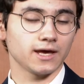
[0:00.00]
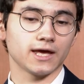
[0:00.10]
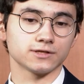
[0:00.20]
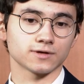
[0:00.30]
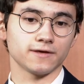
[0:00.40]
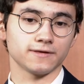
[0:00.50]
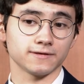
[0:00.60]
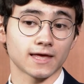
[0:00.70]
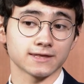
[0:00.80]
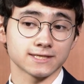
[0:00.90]
And so I
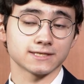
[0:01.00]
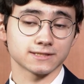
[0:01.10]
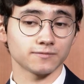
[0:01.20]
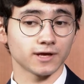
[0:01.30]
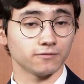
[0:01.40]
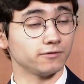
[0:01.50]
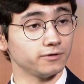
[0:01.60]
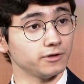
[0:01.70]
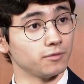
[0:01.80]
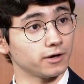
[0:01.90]
think that this is something I would
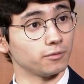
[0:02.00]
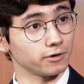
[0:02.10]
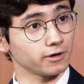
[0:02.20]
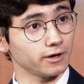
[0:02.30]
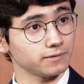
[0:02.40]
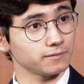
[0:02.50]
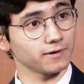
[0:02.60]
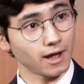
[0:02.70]
really want to work on.